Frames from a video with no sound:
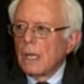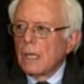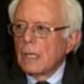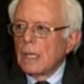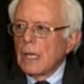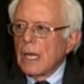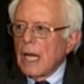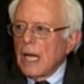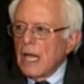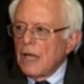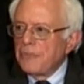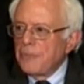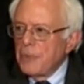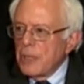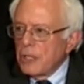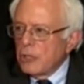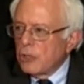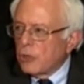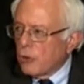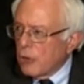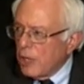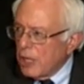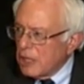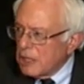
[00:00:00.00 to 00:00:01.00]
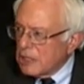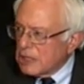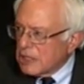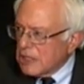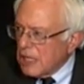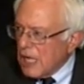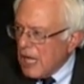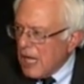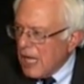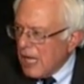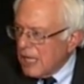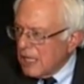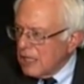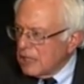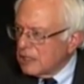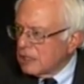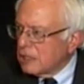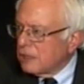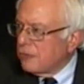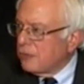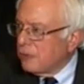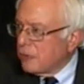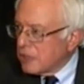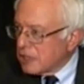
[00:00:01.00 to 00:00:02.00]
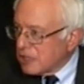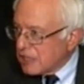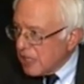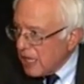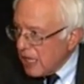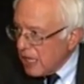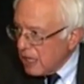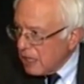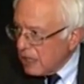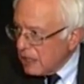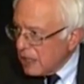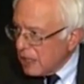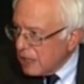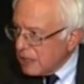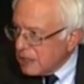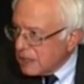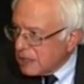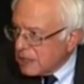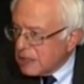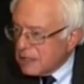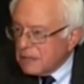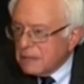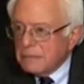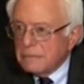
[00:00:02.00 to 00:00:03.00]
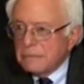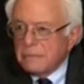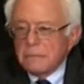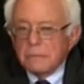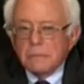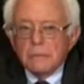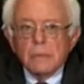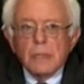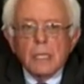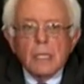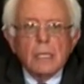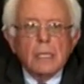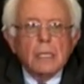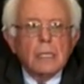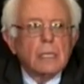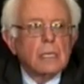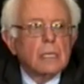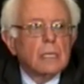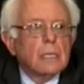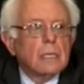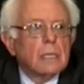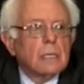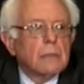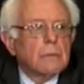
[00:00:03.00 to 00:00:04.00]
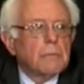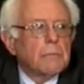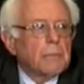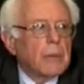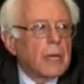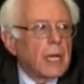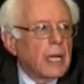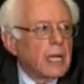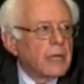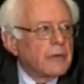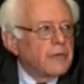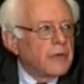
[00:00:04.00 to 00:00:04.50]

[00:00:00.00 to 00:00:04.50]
Now, I've been criticized for saying this by